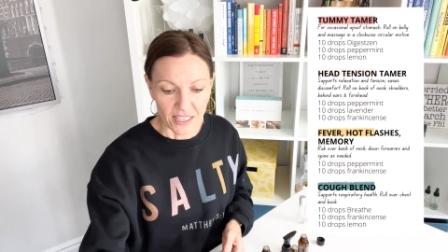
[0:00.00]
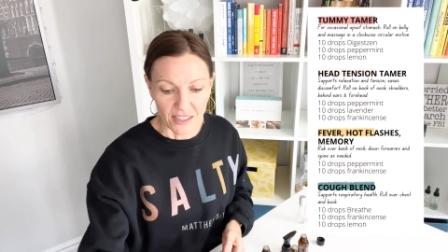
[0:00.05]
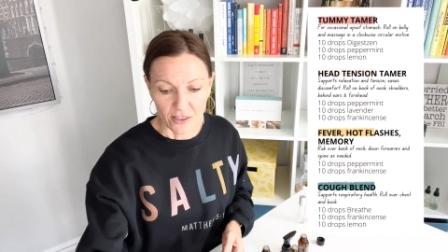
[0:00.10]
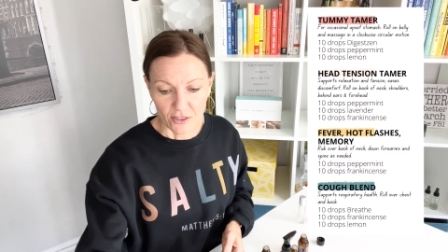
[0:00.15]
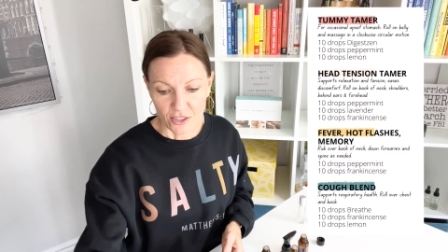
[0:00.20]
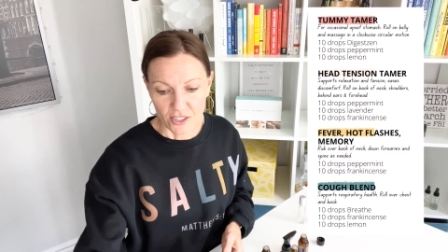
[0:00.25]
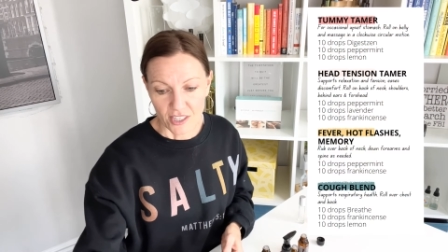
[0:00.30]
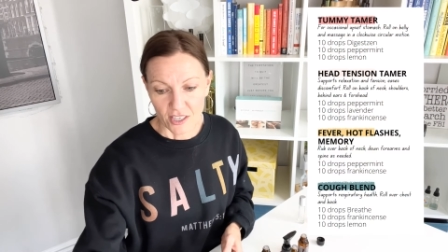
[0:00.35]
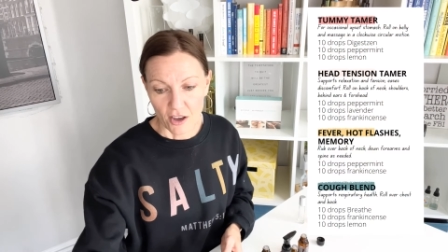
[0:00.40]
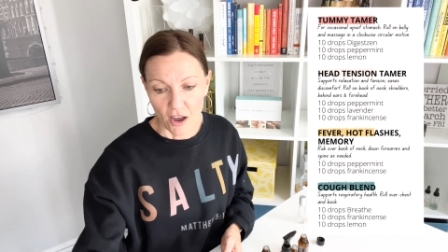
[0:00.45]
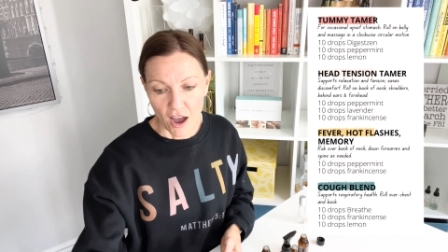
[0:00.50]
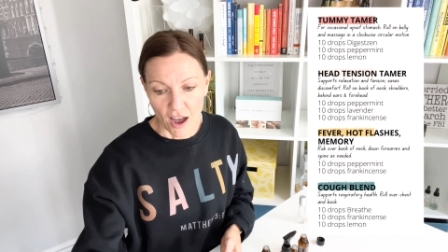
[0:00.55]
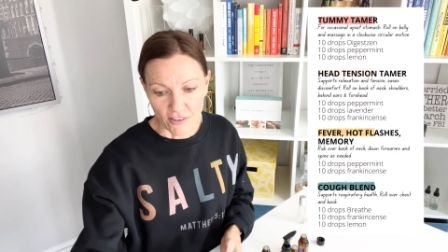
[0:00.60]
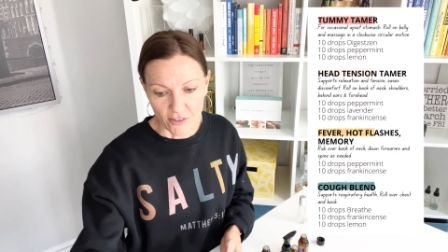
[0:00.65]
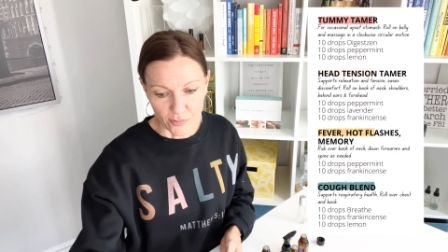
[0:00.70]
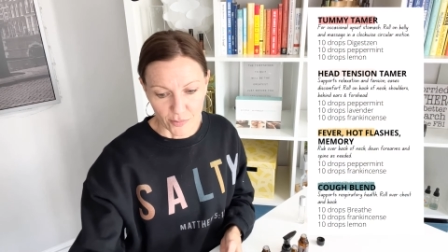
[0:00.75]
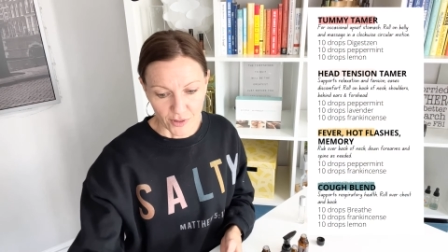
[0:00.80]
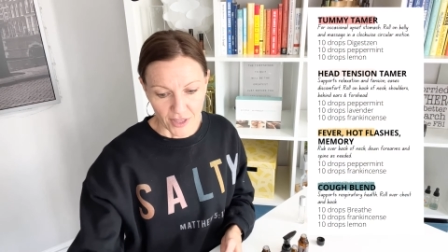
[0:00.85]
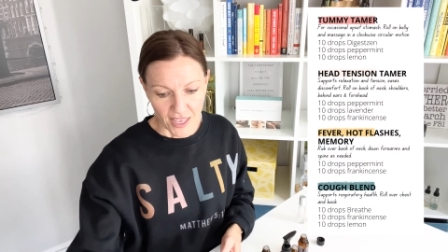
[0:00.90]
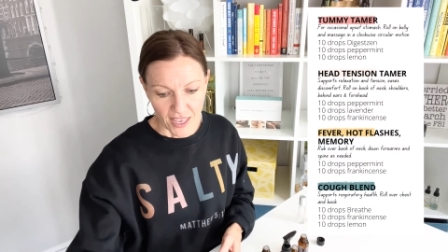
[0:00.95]
there's the
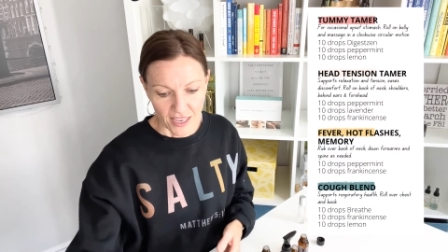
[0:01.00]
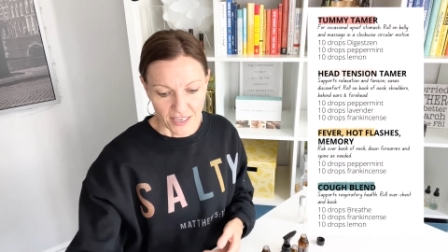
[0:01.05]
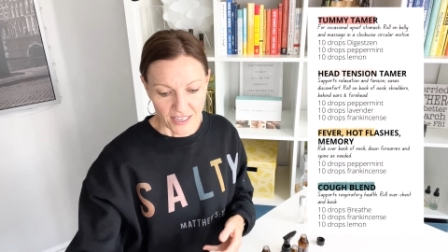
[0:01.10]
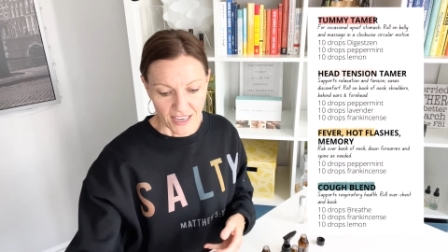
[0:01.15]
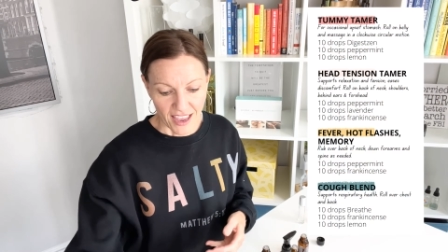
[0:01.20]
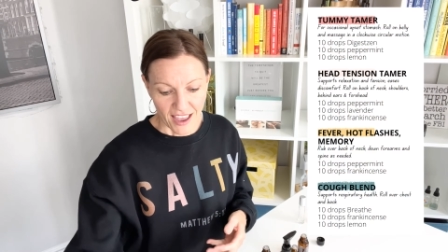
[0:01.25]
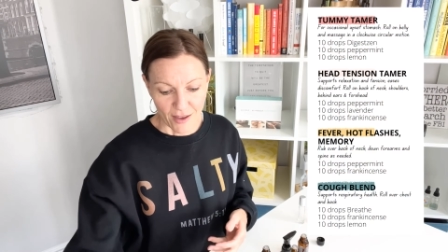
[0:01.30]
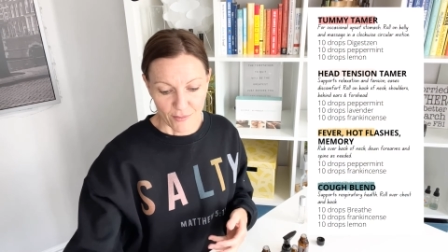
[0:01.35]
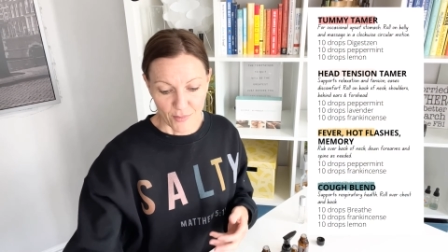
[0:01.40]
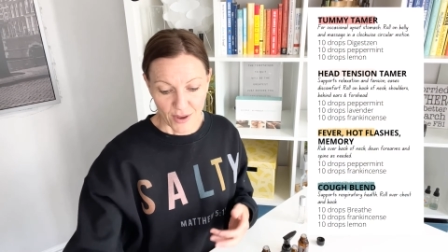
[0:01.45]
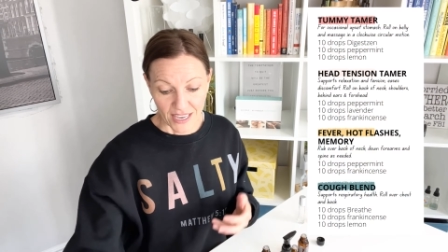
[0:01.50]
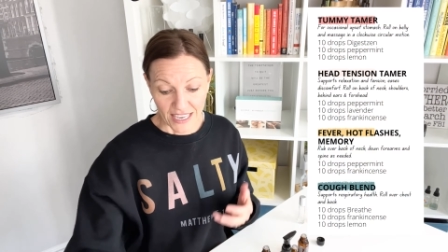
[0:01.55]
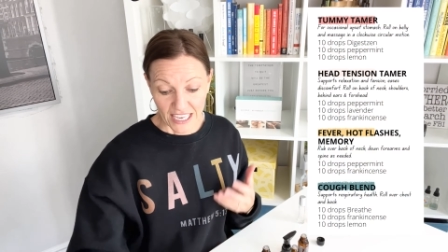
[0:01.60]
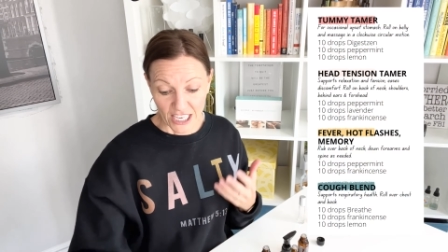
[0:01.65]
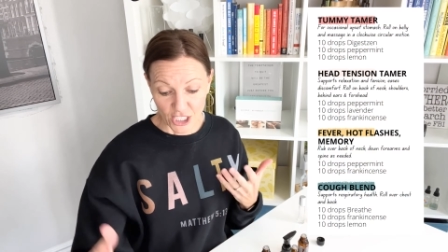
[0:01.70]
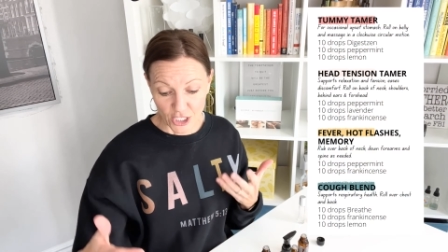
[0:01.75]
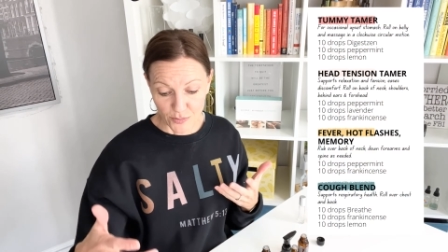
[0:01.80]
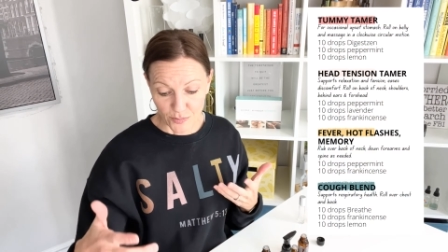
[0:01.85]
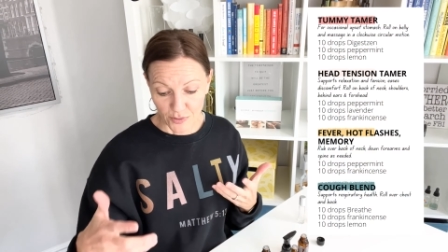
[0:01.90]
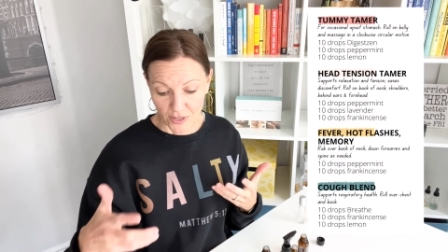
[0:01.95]
cough blend. I have my
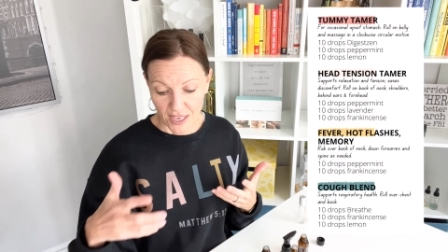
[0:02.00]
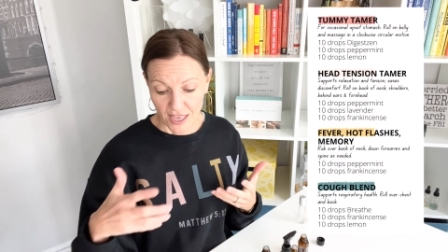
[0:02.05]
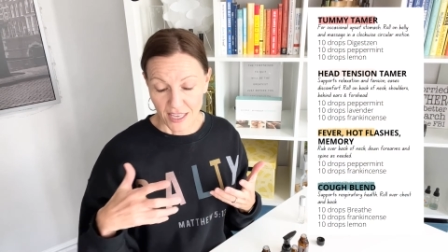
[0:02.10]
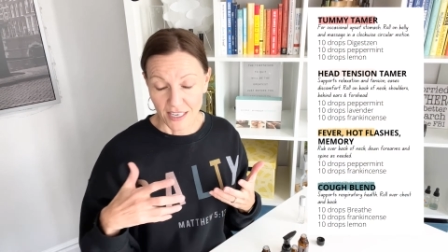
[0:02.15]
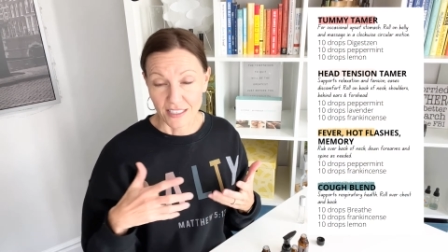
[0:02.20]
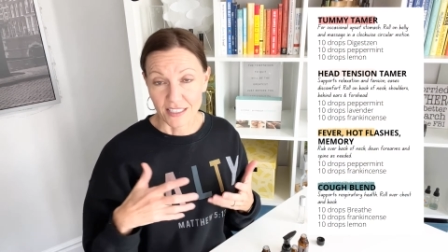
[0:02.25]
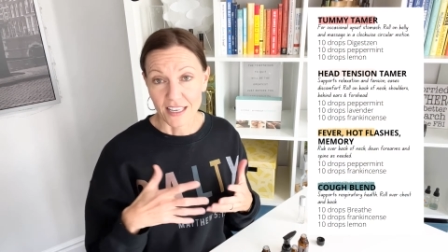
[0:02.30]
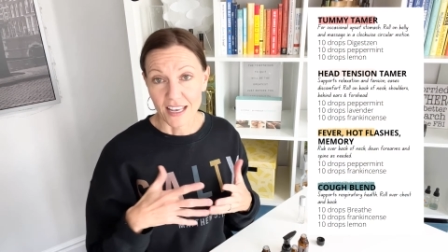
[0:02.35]
itch blend,